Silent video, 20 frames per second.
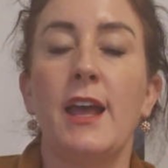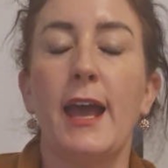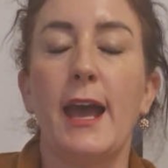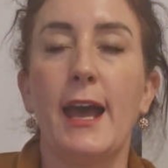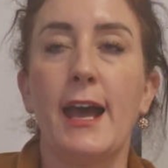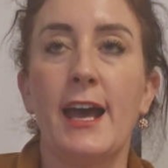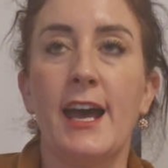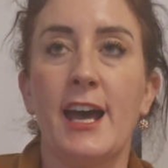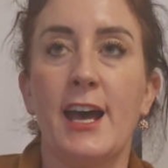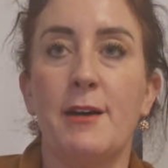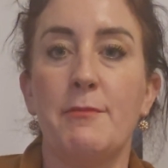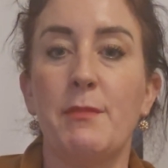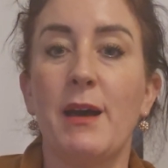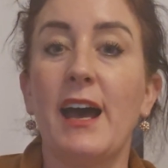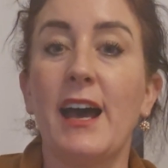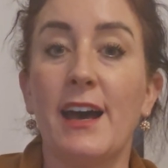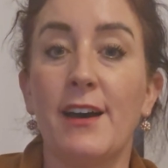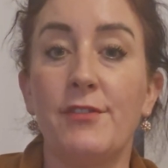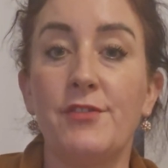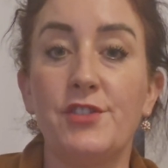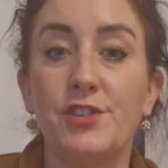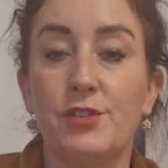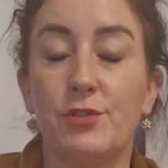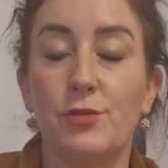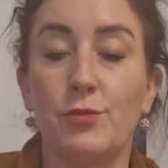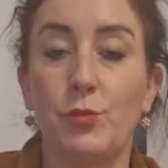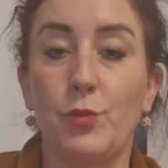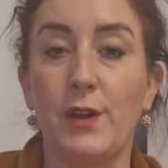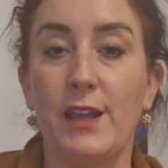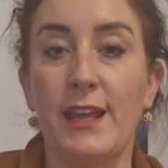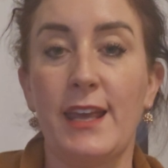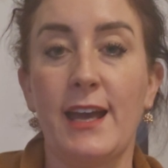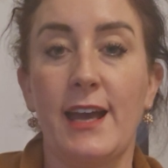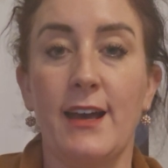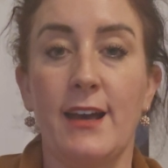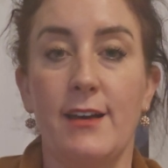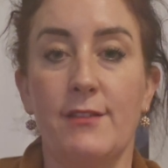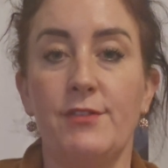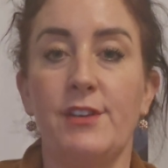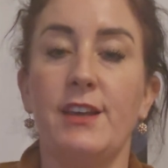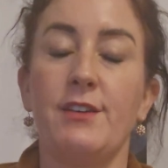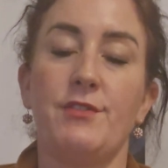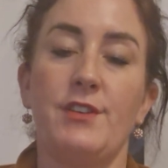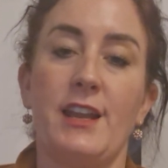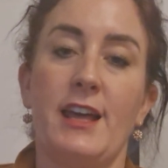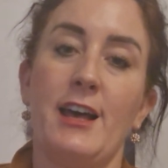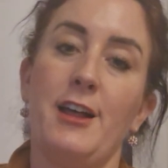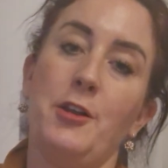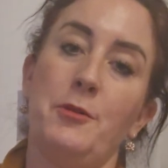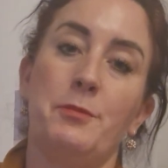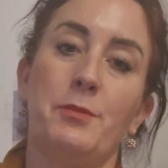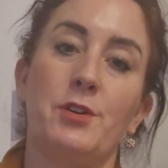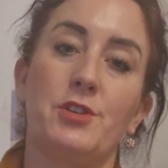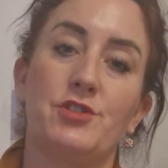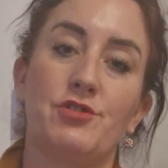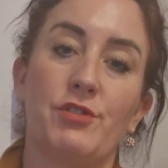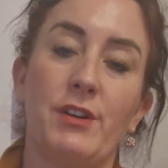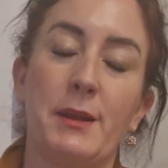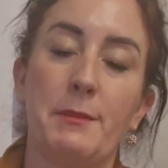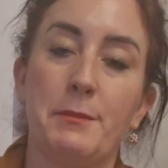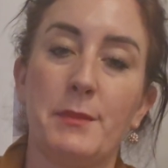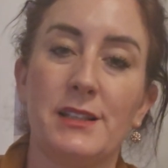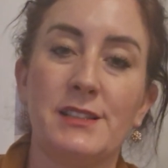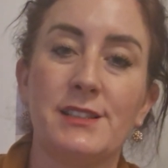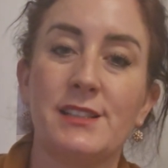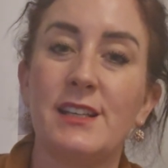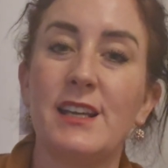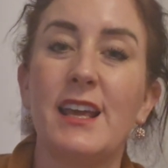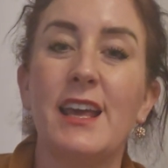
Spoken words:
after we have given help or treatment.